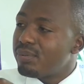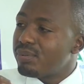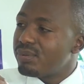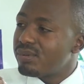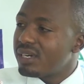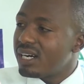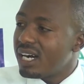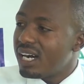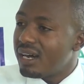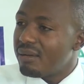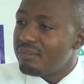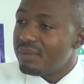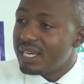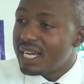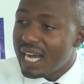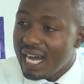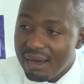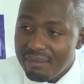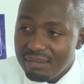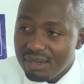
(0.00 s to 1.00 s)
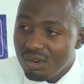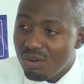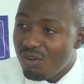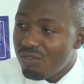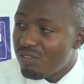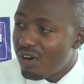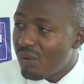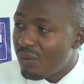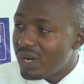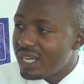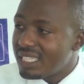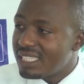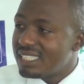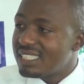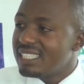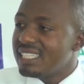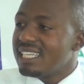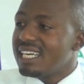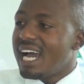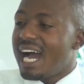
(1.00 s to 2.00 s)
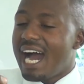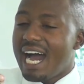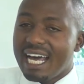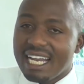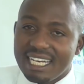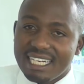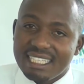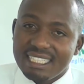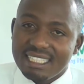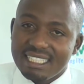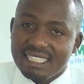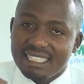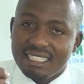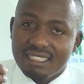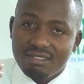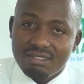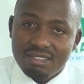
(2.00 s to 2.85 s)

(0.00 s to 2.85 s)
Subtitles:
up becoming overweight and